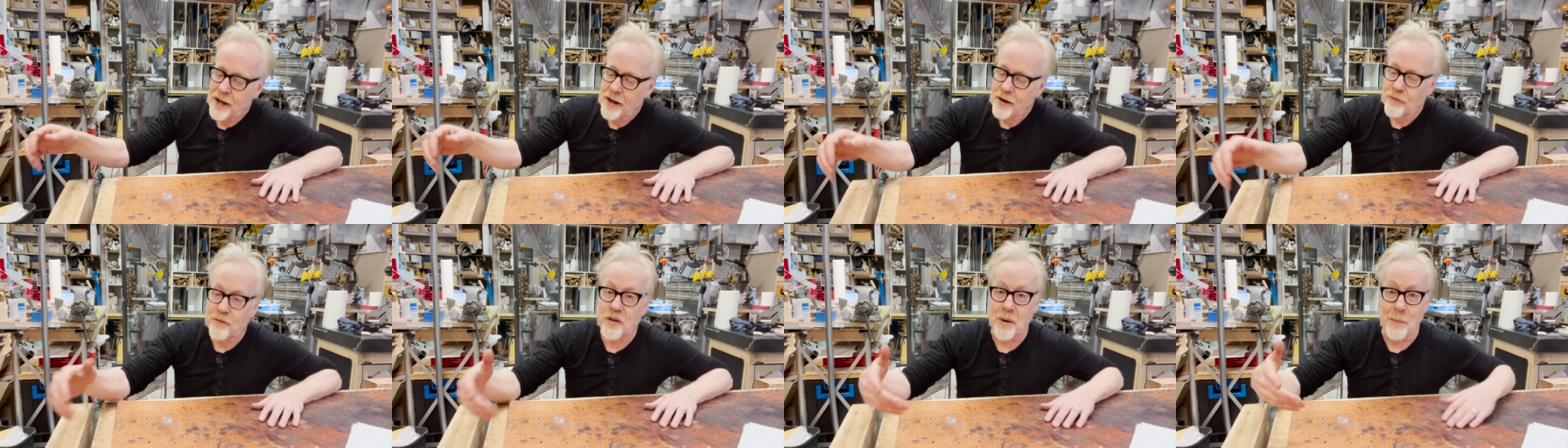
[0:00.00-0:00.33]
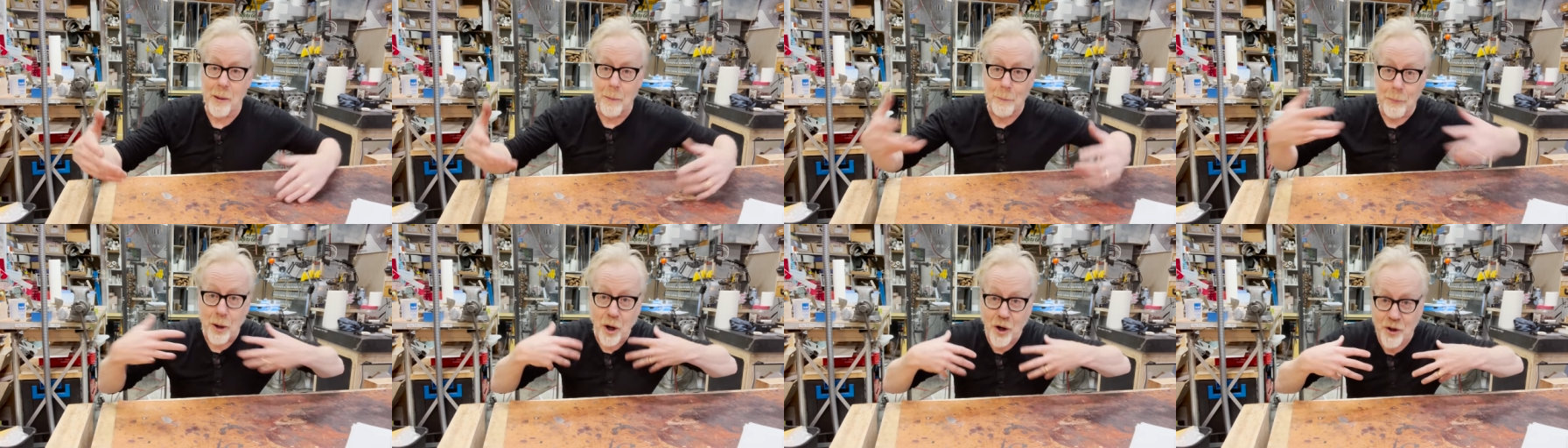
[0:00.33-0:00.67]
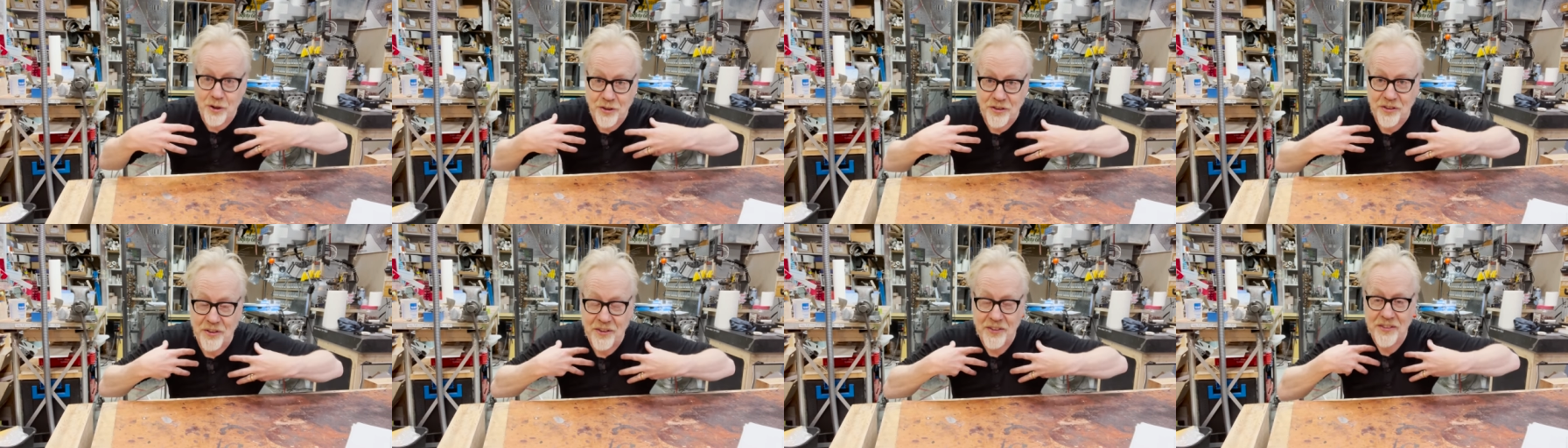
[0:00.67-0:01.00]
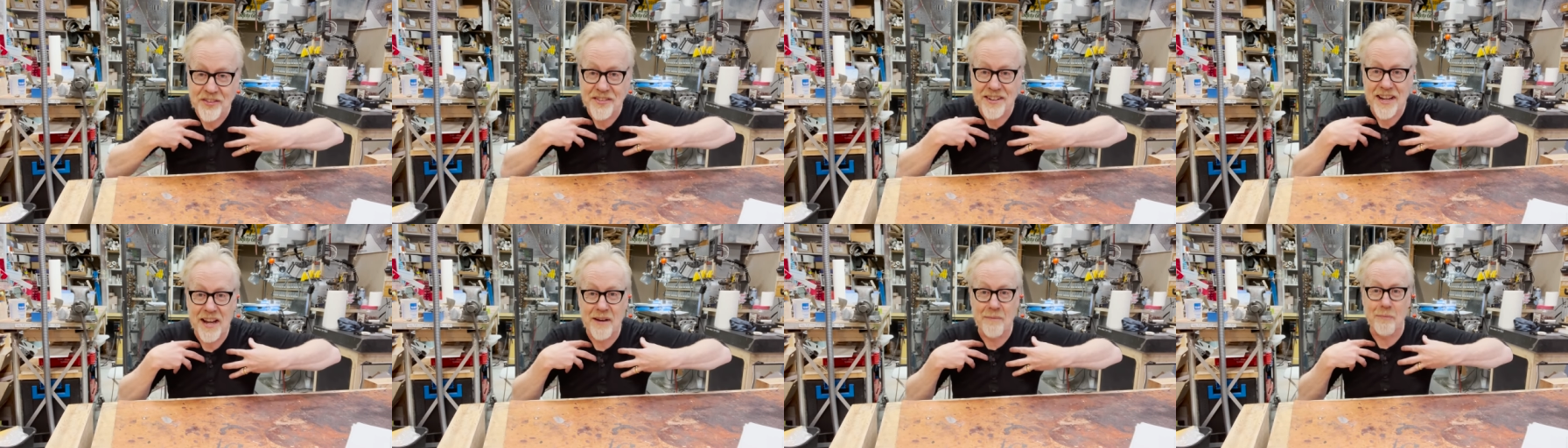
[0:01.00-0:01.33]
From a personal
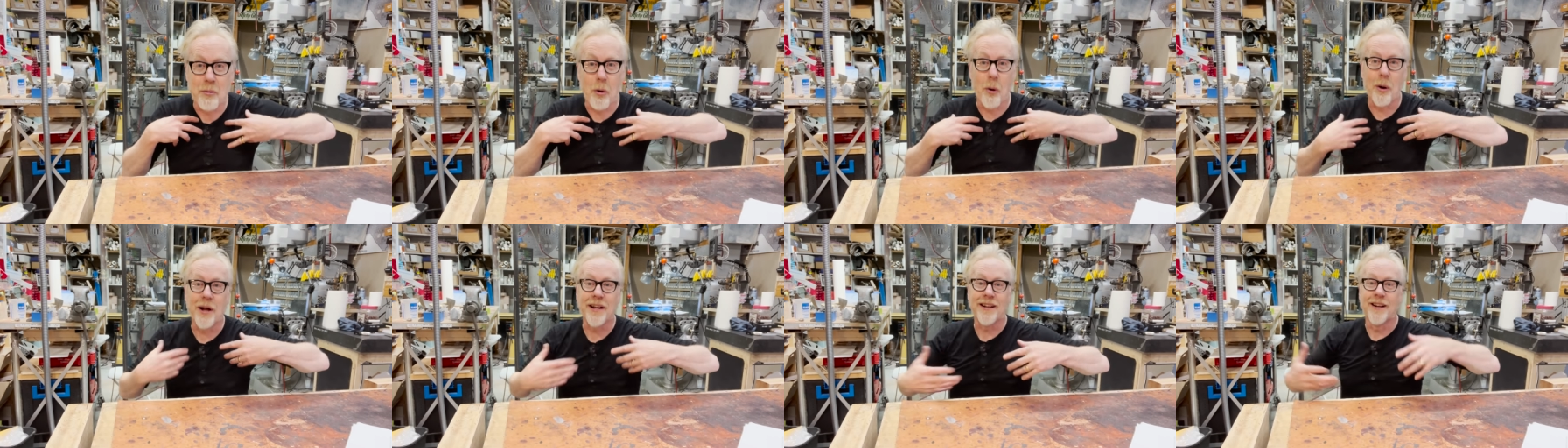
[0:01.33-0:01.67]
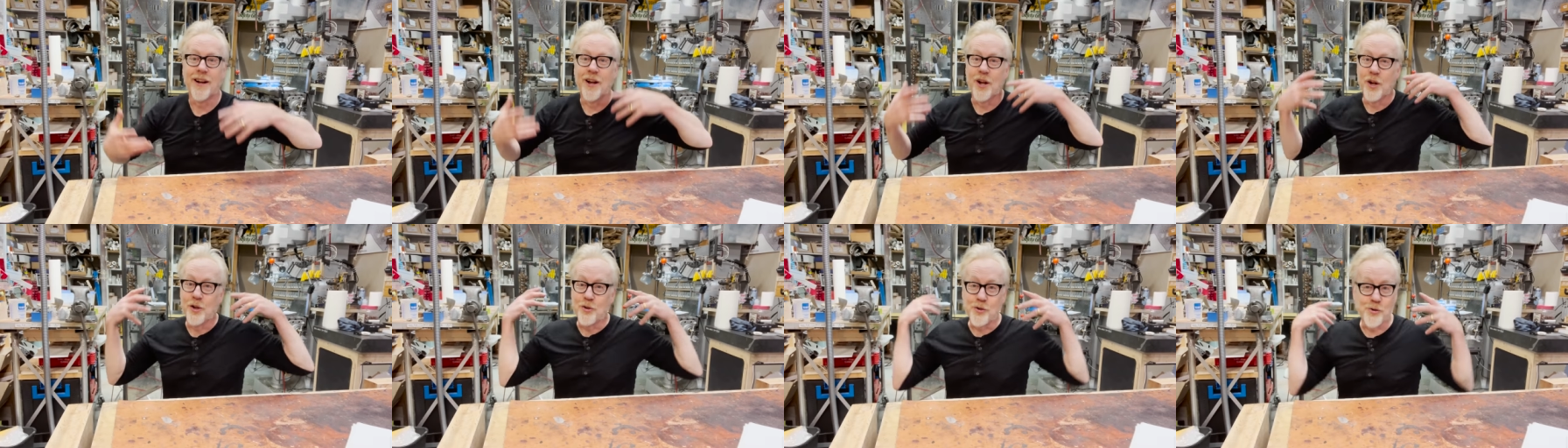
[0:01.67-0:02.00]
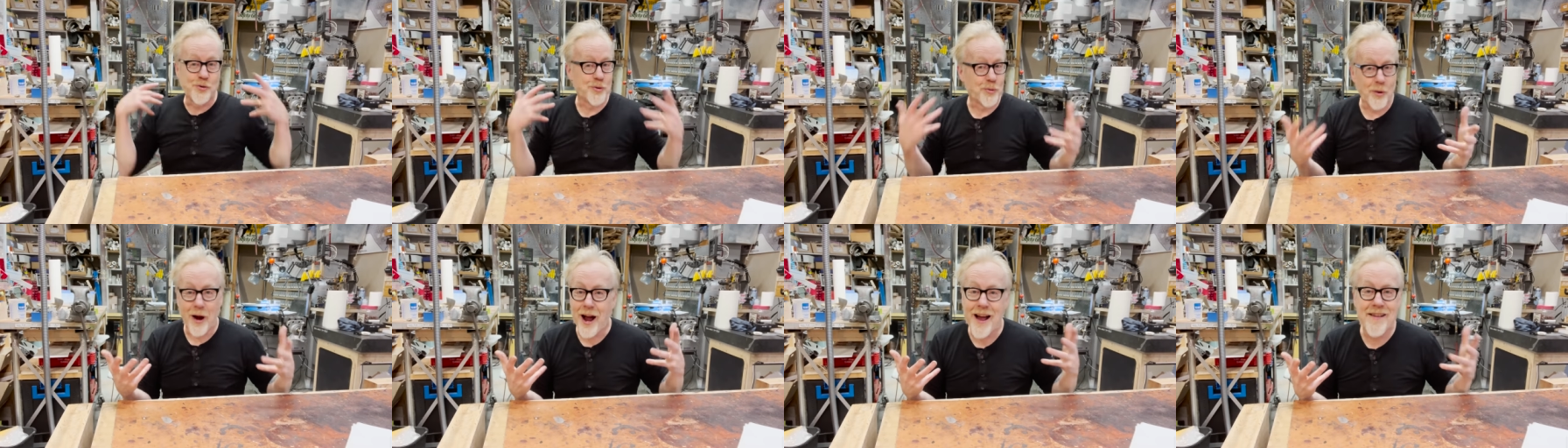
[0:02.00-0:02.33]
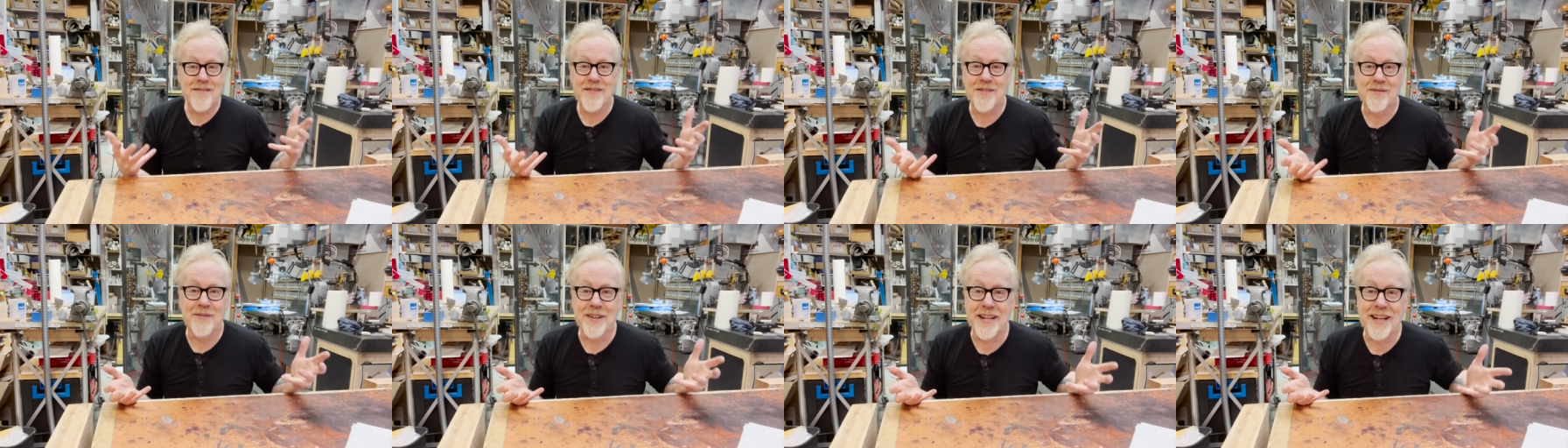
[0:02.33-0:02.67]
standpoint,
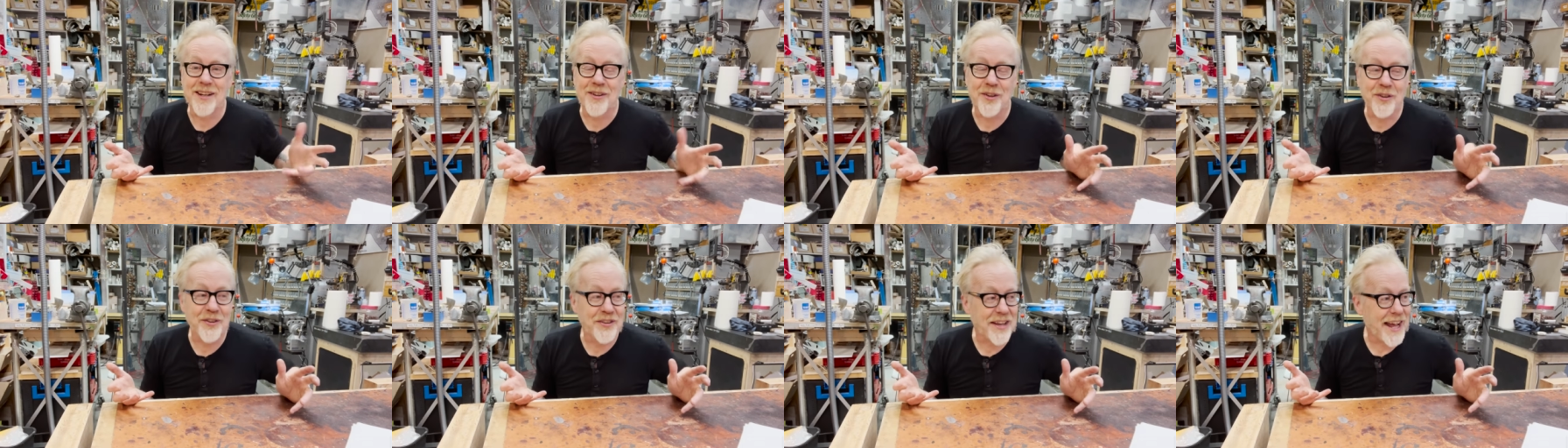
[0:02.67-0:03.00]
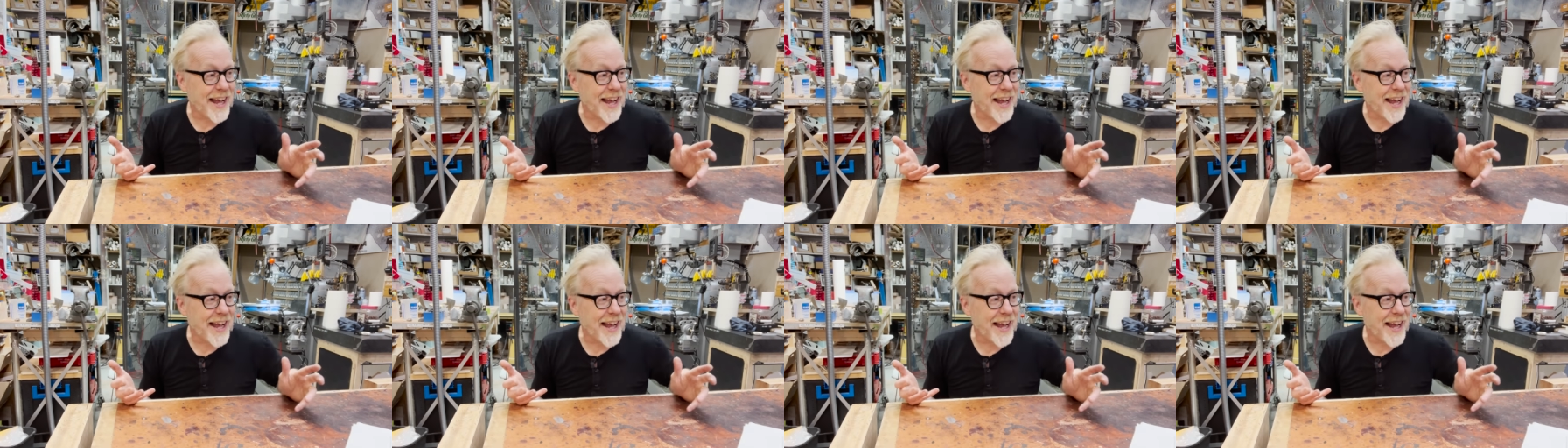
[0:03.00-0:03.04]
driving vehicles